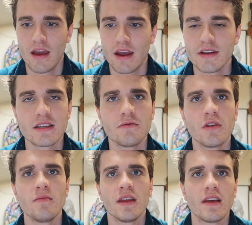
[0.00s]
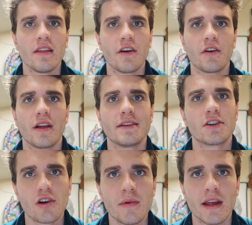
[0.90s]
it doesn't really mean that they're like
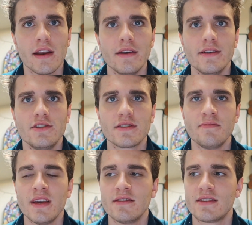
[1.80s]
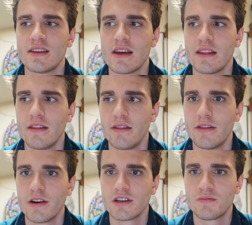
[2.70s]
terminated. It just means that
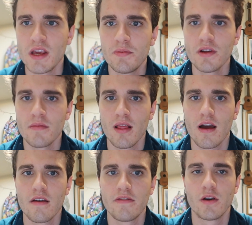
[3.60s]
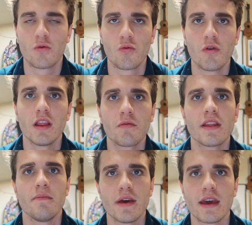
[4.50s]
there's people in my life that were really,
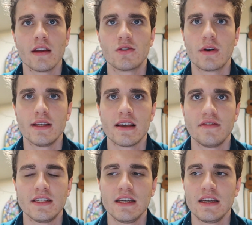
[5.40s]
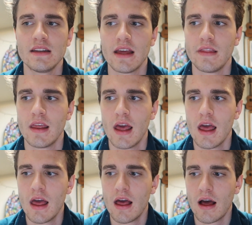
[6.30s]
really big in 2017, and
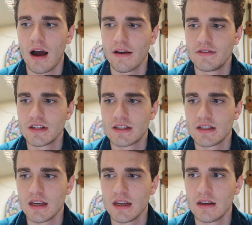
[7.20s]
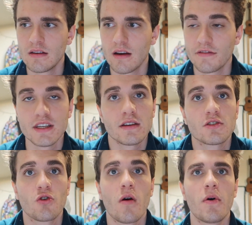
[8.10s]
I've seen
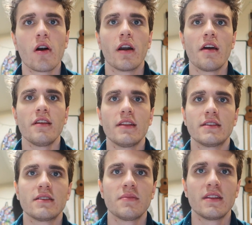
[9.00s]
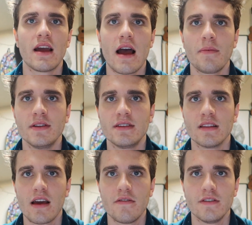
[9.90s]
us grow apart. And I think that's something that happens
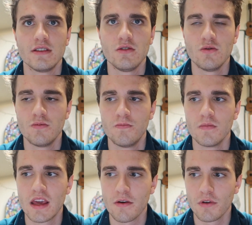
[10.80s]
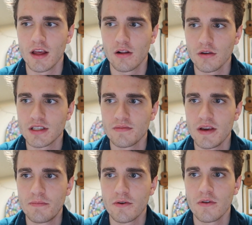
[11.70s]
in life, is you get really close to
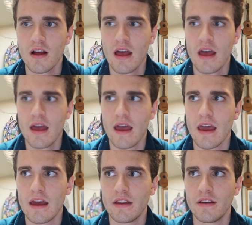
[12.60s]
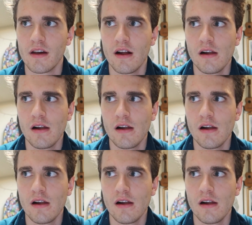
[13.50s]
people, and